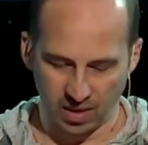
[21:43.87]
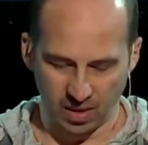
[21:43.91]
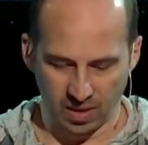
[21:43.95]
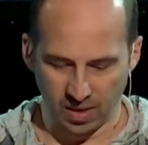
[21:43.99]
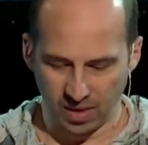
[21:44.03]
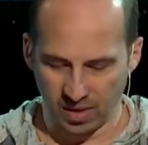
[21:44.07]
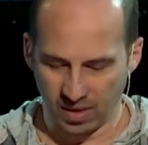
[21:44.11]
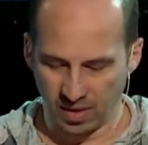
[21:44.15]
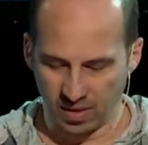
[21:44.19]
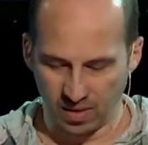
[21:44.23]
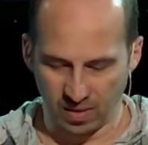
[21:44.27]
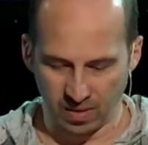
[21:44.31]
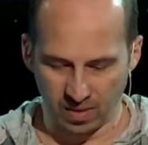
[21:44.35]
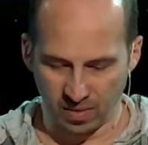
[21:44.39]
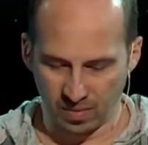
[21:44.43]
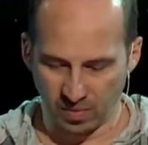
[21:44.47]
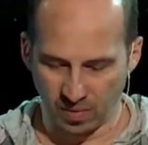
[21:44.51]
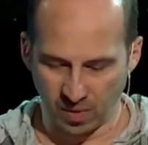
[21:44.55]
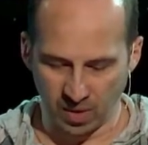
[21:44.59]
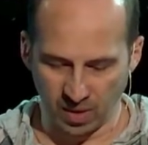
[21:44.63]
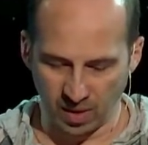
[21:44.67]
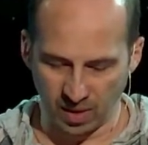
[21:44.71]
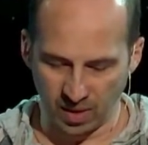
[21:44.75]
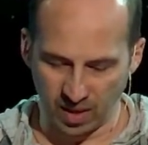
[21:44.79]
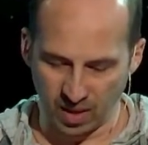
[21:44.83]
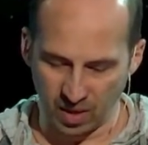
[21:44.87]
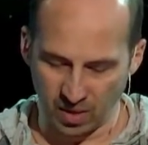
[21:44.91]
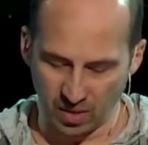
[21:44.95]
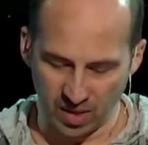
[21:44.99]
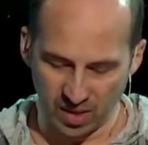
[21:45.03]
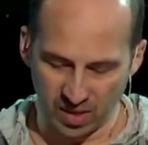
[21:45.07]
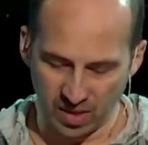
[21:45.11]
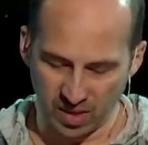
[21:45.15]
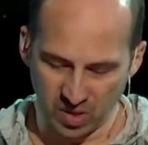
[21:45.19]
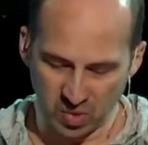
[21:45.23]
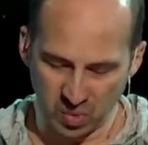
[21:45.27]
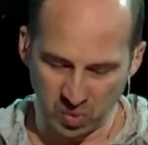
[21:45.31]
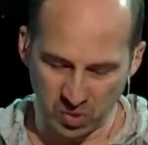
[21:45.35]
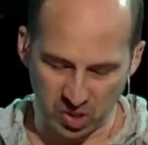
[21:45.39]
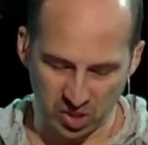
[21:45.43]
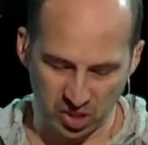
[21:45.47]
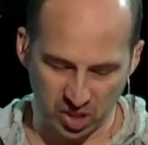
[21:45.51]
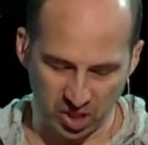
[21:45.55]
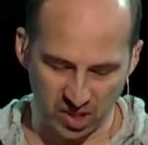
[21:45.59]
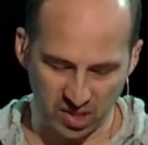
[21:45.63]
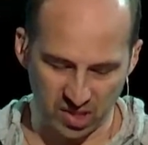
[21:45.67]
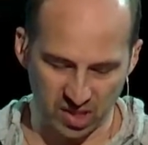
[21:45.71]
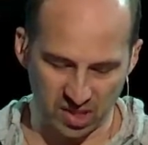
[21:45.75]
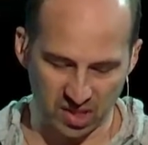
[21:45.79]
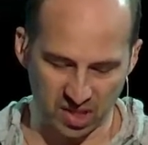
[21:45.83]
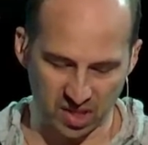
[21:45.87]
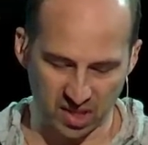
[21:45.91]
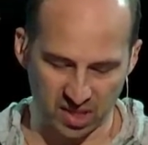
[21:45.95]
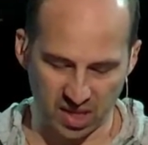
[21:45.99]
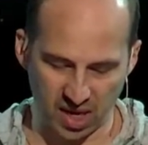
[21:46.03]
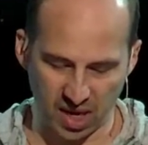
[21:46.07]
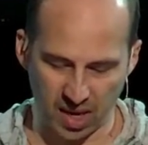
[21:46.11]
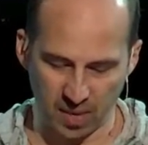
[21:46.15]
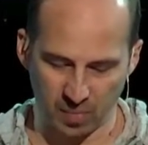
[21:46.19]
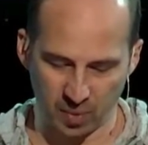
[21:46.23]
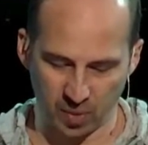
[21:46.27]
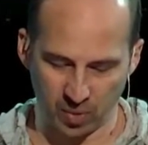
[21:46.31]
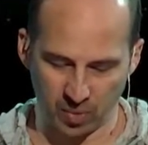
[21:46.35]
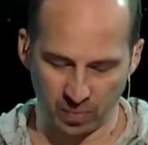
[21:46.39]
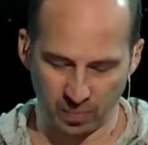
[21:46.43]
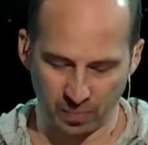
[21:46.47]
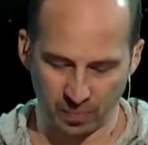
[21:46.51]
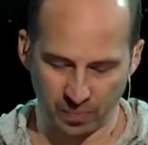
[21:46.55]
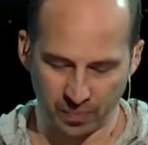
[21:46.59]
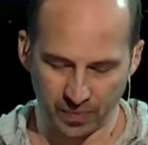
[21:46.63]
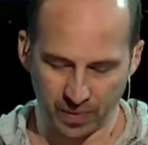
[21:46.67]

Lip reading: And really, you know, this was Jesus' example.